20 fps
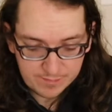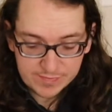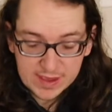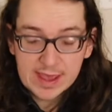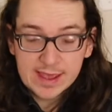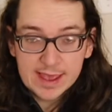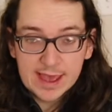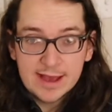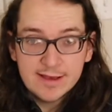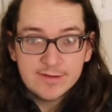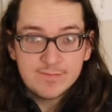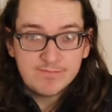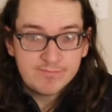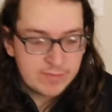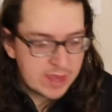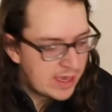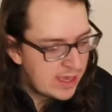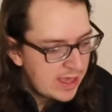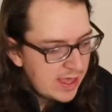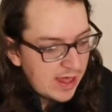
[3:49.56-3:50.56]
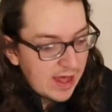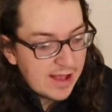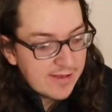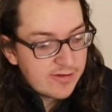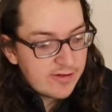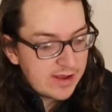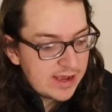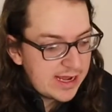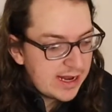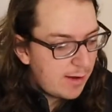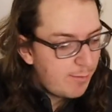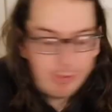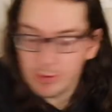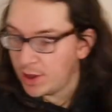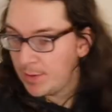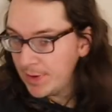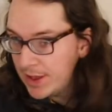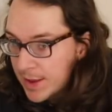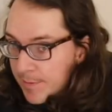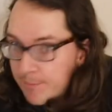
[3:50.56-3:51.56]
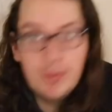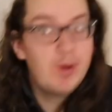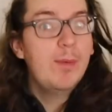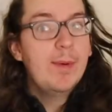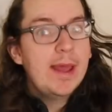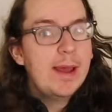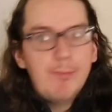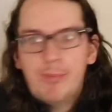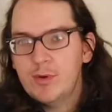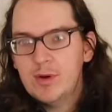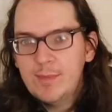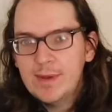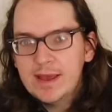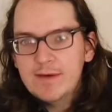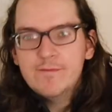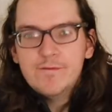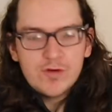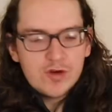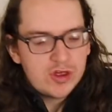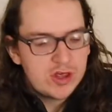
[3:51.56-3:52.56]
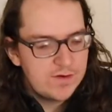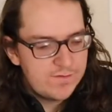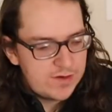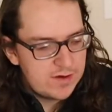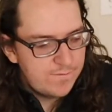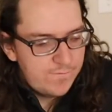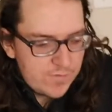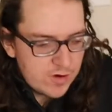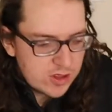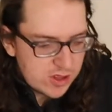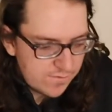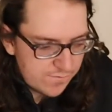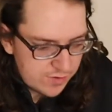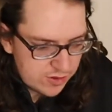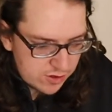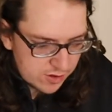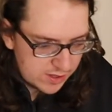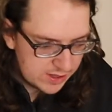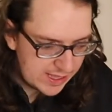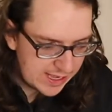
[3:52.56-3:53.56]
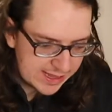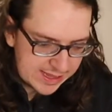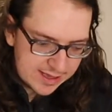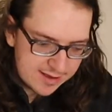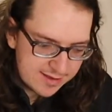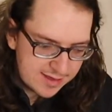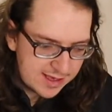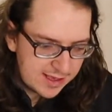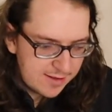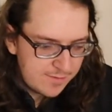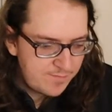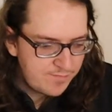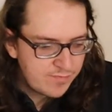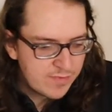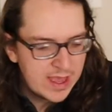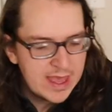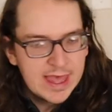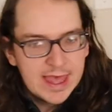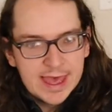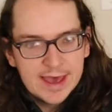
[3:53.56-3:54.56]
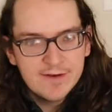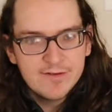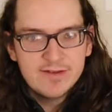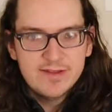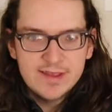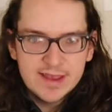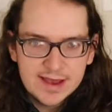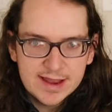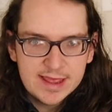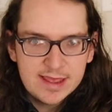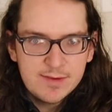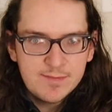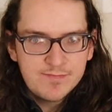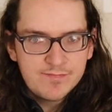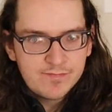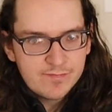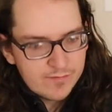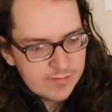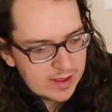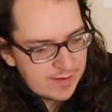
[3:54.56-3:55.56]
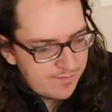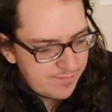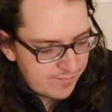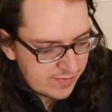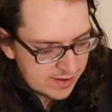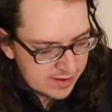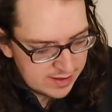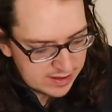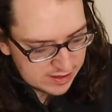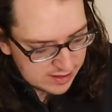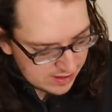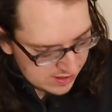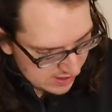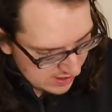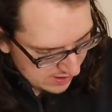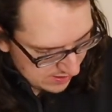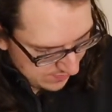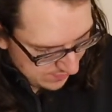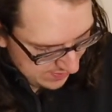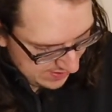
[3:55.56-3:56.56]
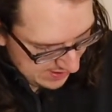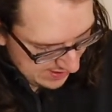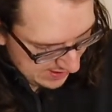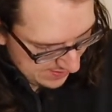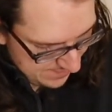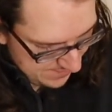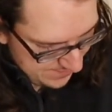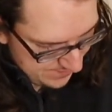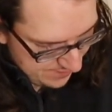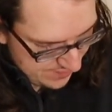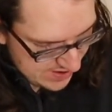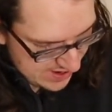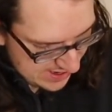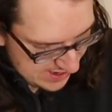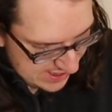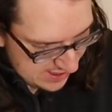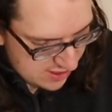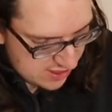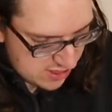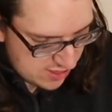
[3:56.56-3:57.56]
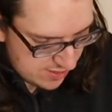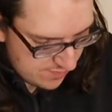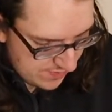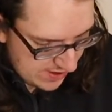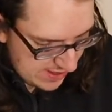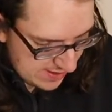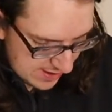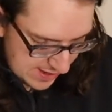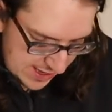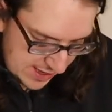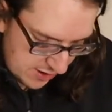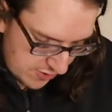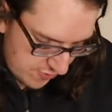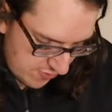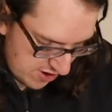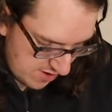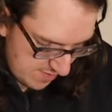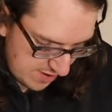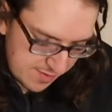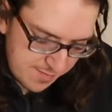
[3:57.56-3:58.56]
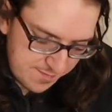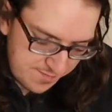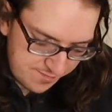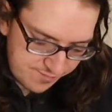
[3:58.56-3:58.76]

Yeah guys, that's gonna get a bull bam, bull bam, bull bam, fresh up, fresh up, fresh up, like they say. It's nutty, was it nutty, sweet, and creamy.